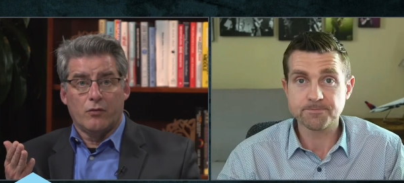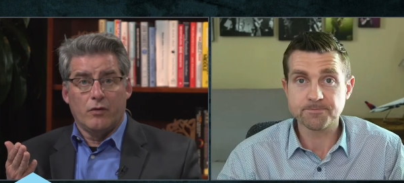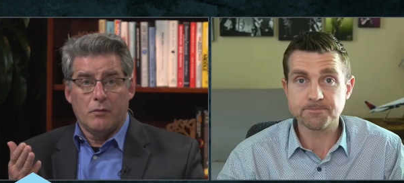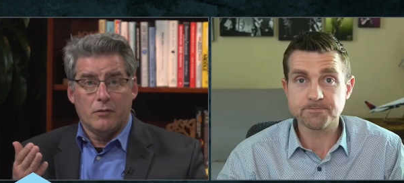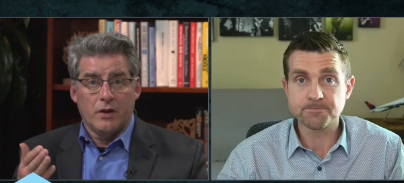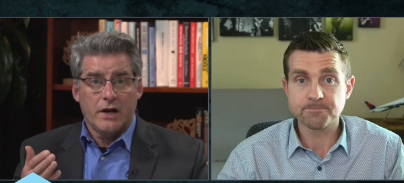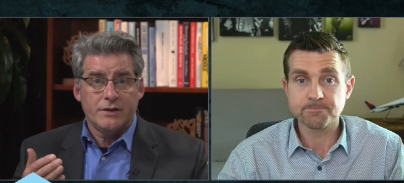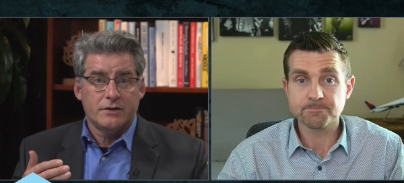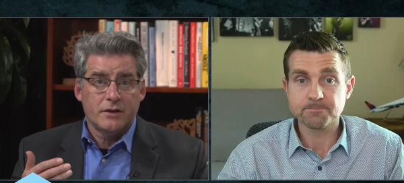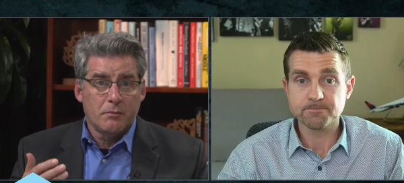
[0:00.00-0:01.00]
Speaker 1: I'm glad you
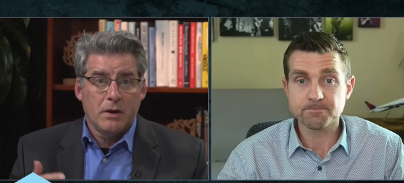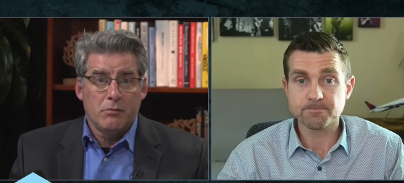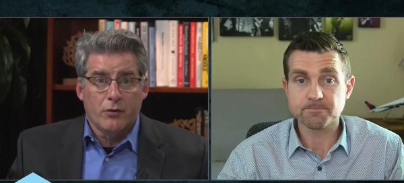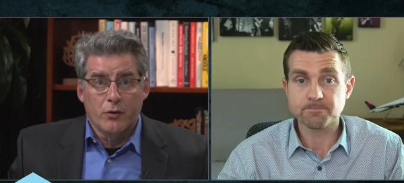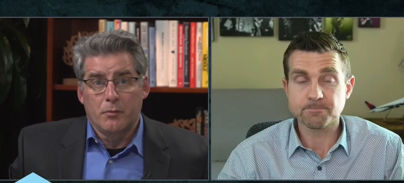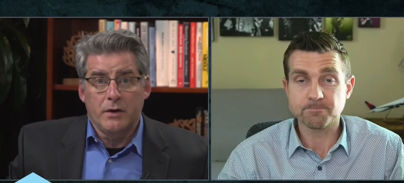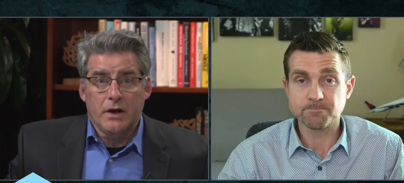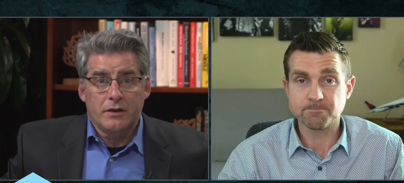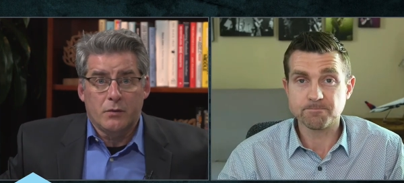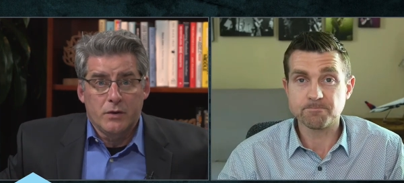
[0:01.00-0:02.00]
said the people group and
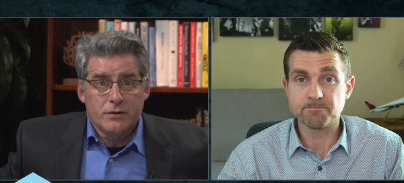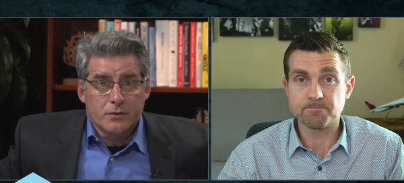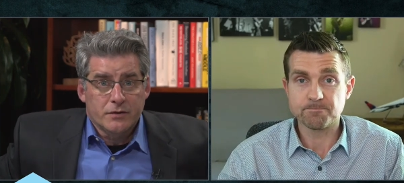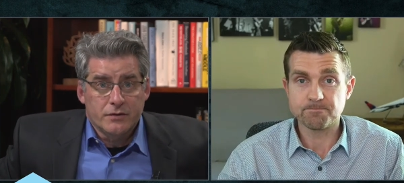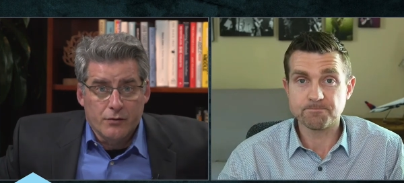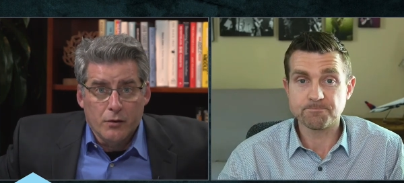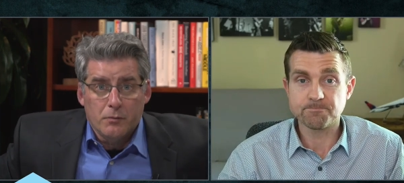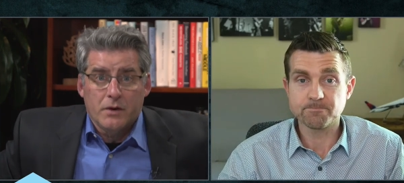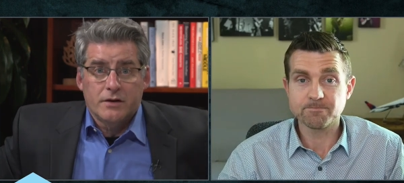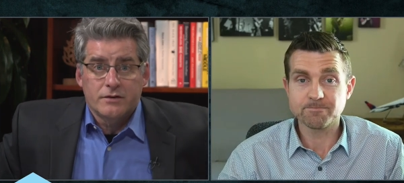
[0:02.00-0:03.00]
not the resources group,
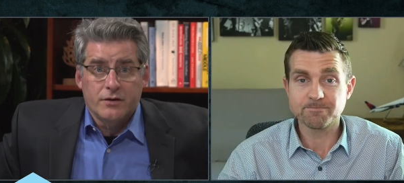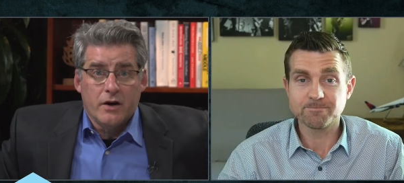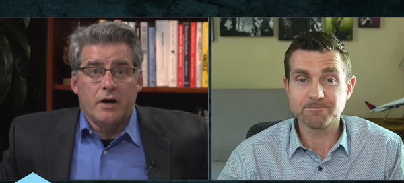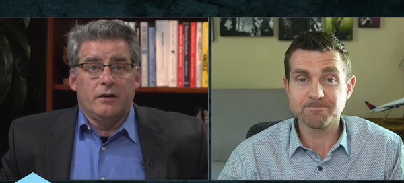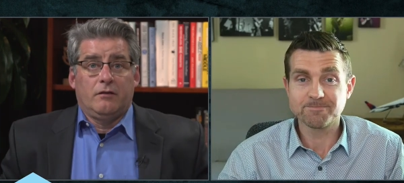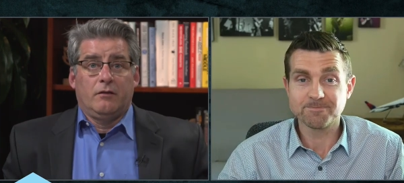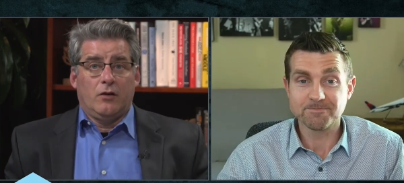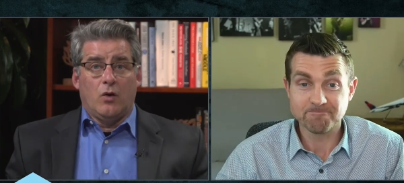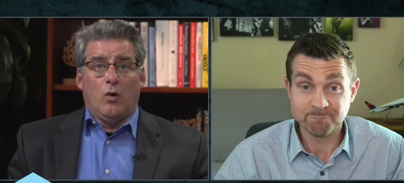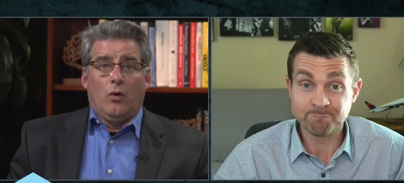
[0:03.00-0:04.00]
because they're not
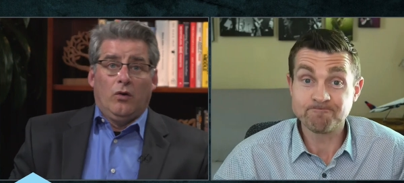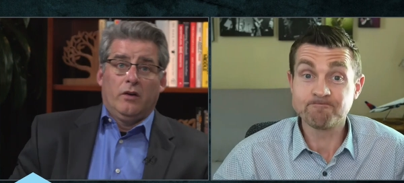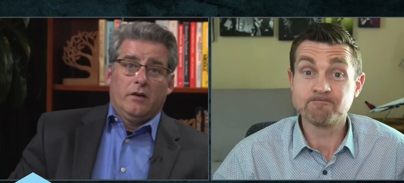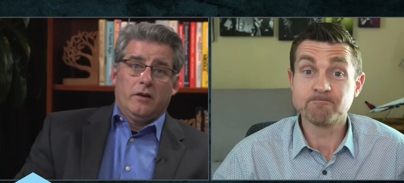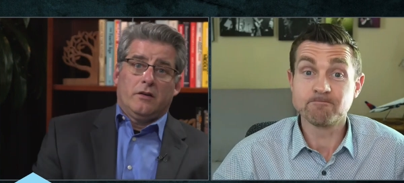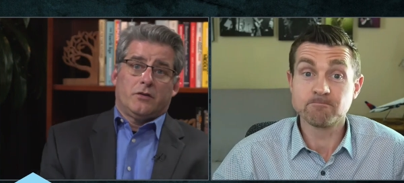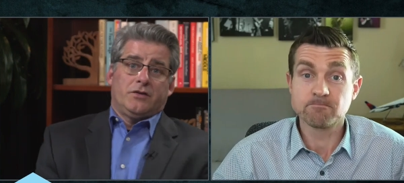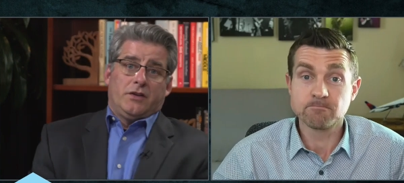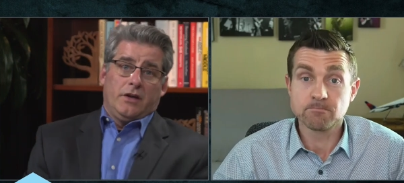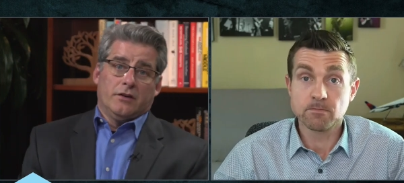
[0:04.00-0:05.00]
coal or
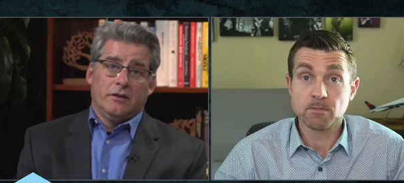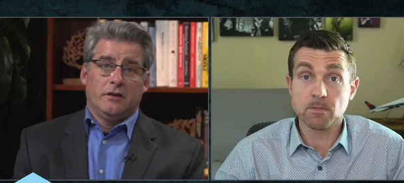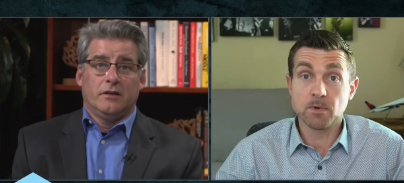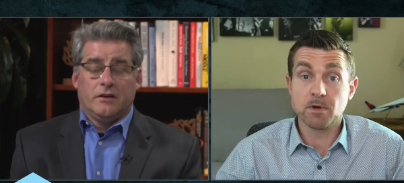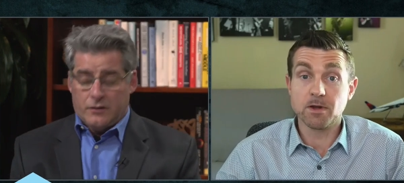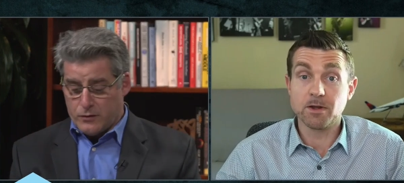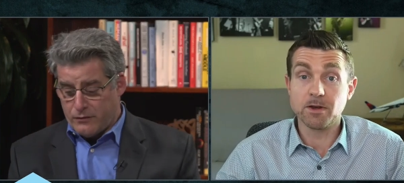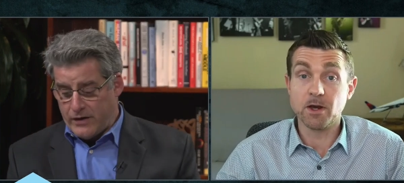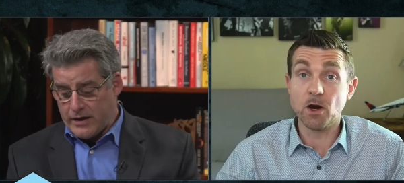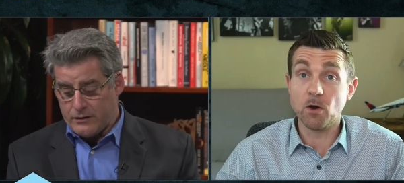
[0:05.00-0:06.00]
steel or
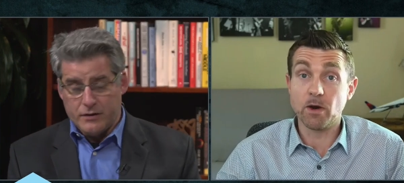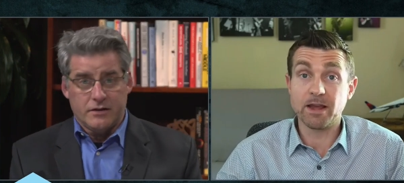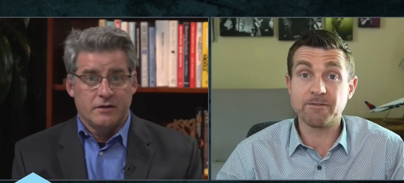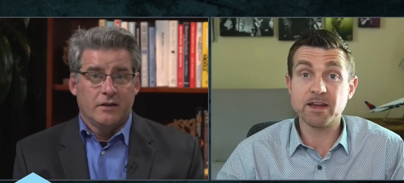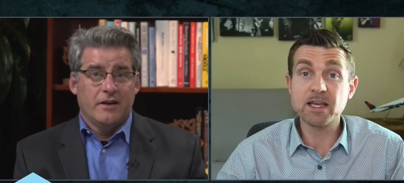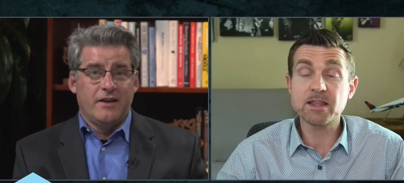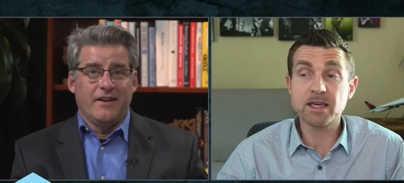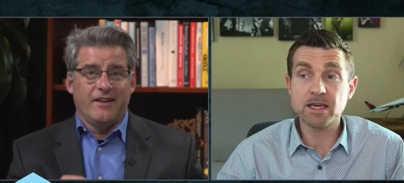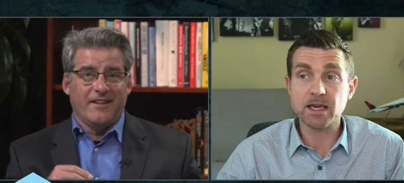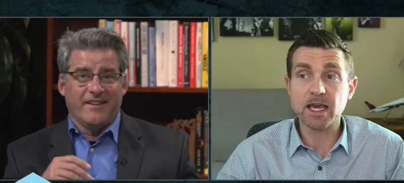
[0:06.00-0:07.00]
factories.
Speaker 2: No, if
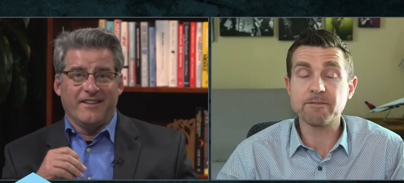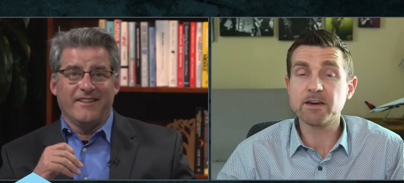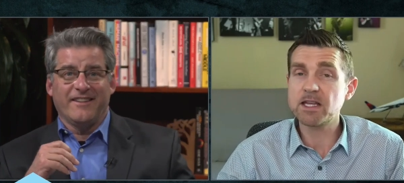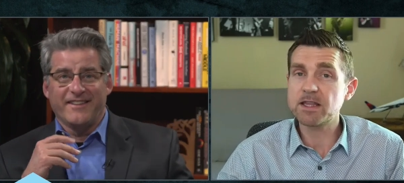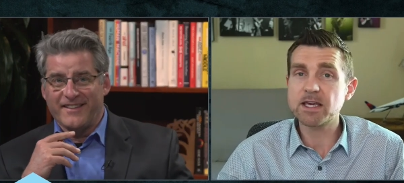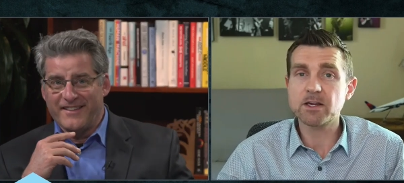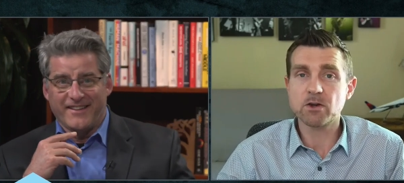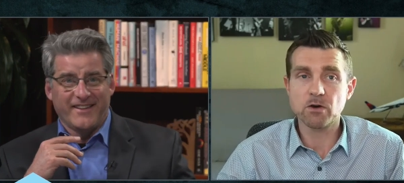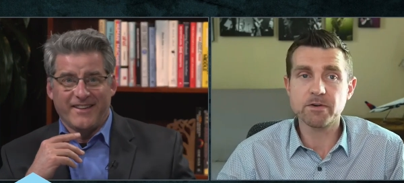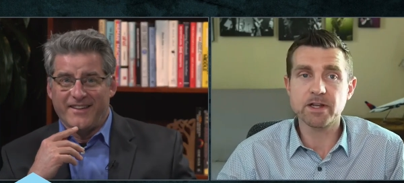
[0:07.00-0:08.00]
anything, if anything,
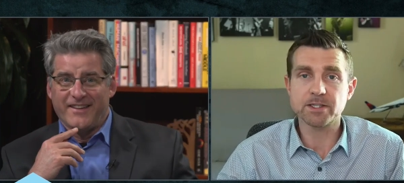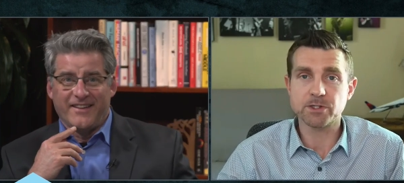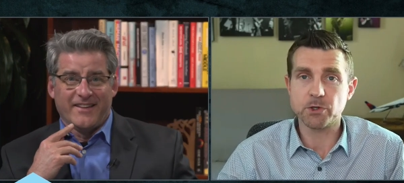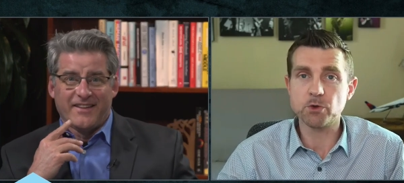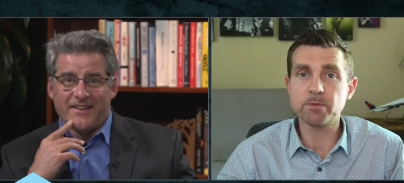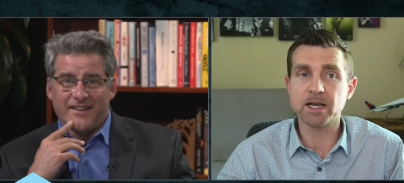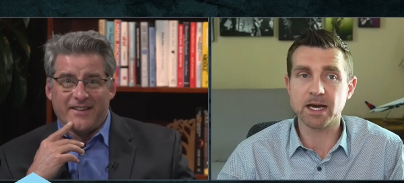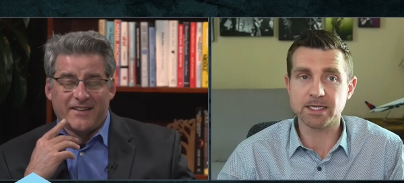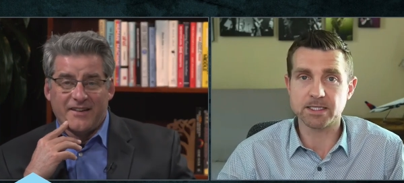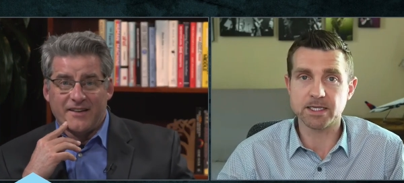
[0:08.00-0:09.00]
COVID has
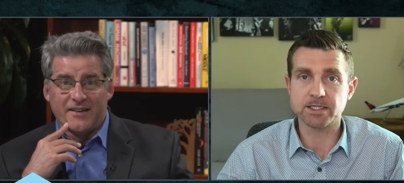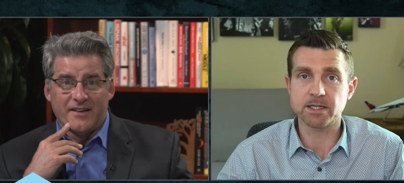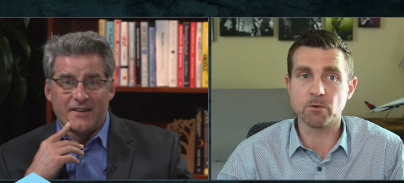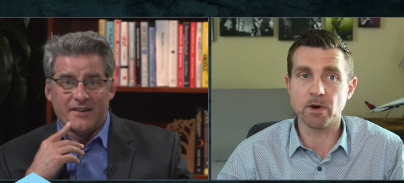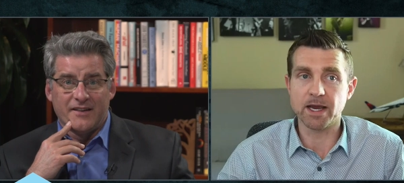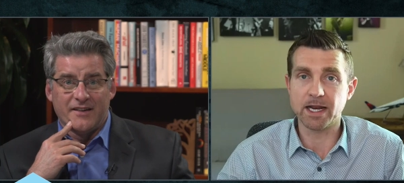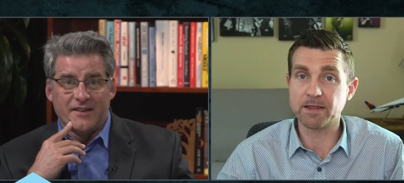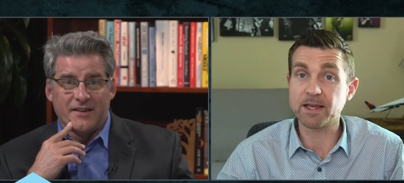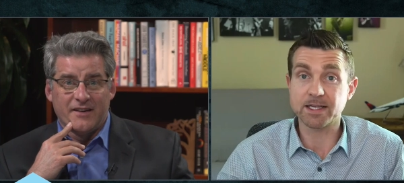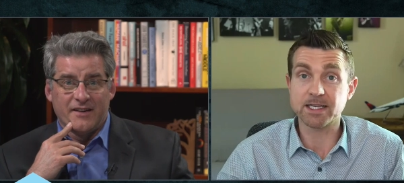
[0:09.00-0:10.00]
humanized this in a way, and
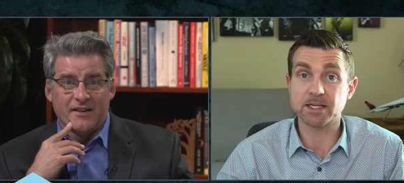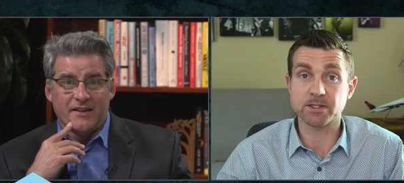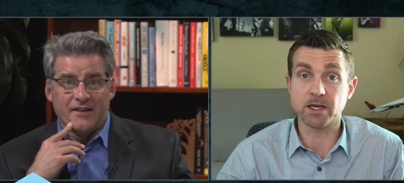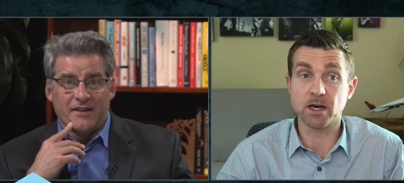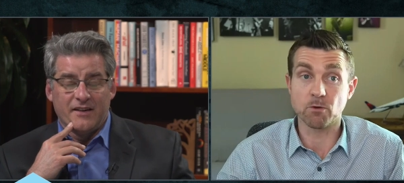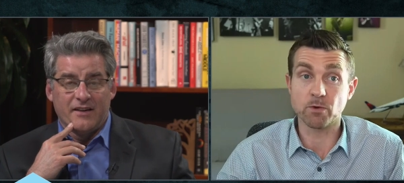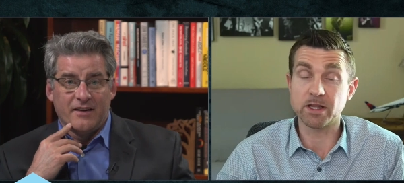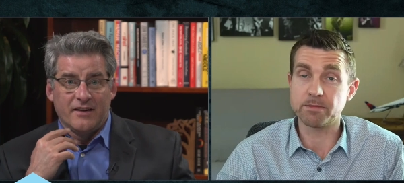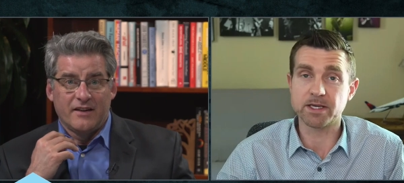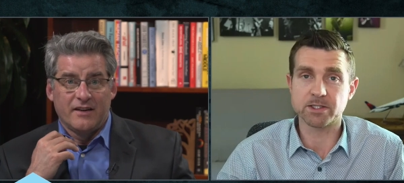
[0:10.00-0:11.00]
I think it's actually a, a
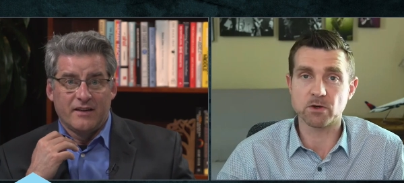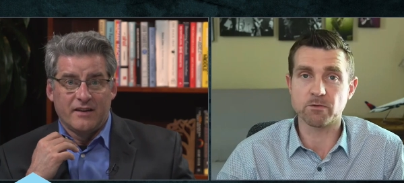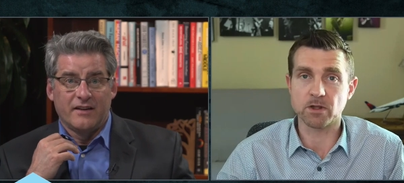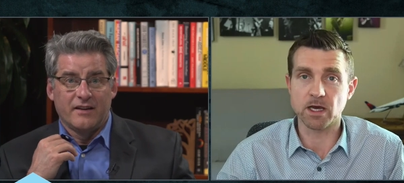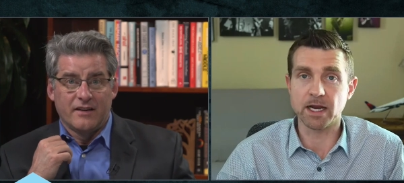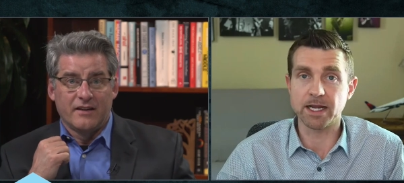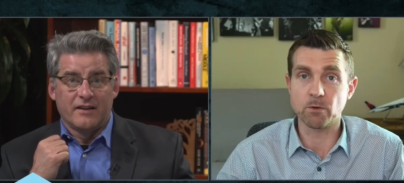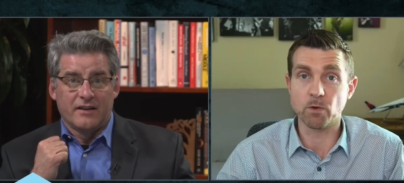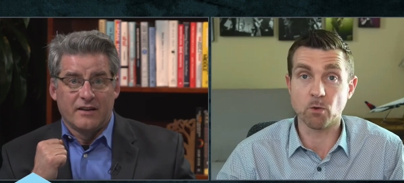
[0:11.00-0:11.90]
really big silver lining